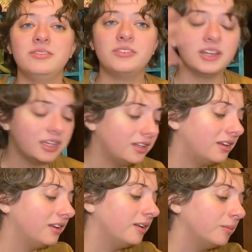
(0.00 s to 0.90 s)

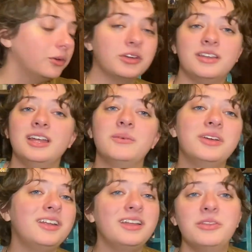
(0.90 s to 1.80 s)
fucking book and now we're
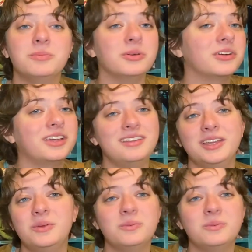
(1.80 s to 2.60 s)
in another book, and like,